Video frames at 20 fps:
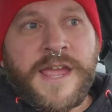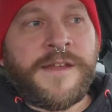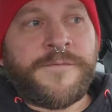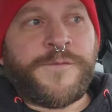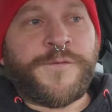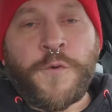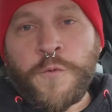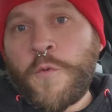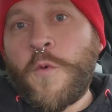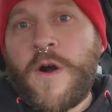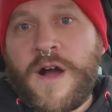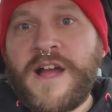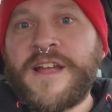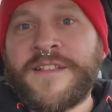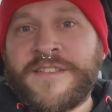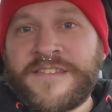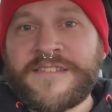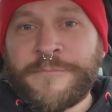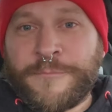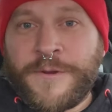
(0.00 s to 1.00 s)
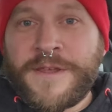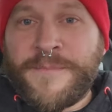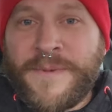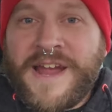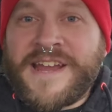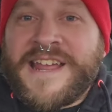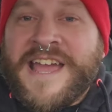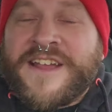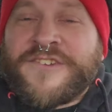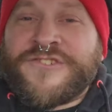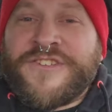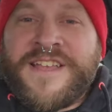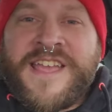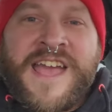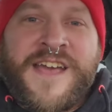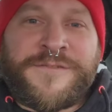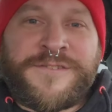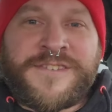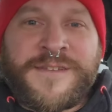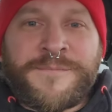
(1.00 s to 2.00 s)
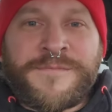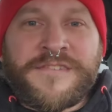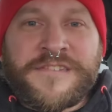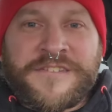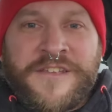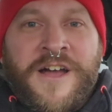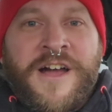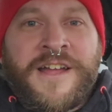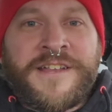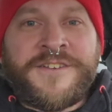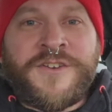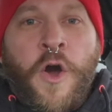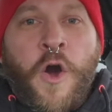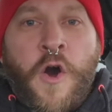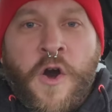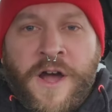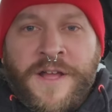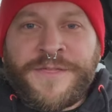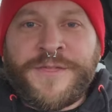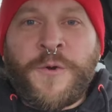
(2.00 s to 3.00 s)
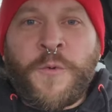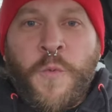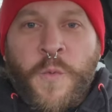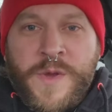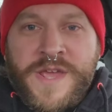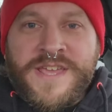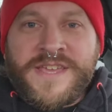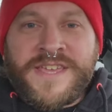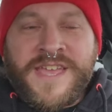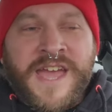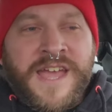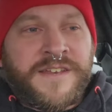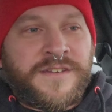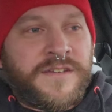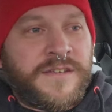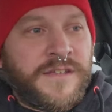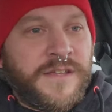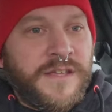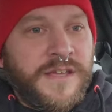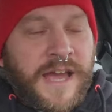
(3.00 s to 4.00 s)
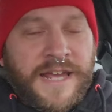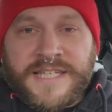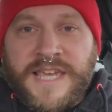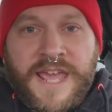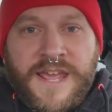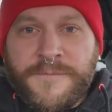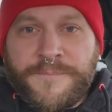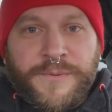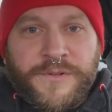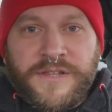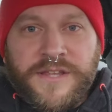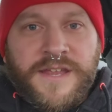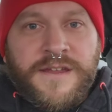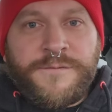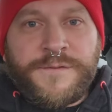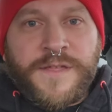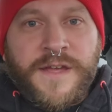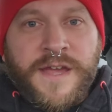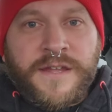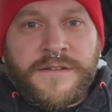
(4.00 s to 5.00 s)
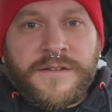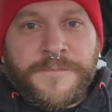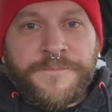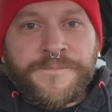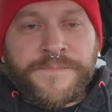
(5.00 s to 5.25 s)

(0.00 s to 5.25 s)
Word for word: And for once, we might actually have some sun on the weekend. I can't believe that.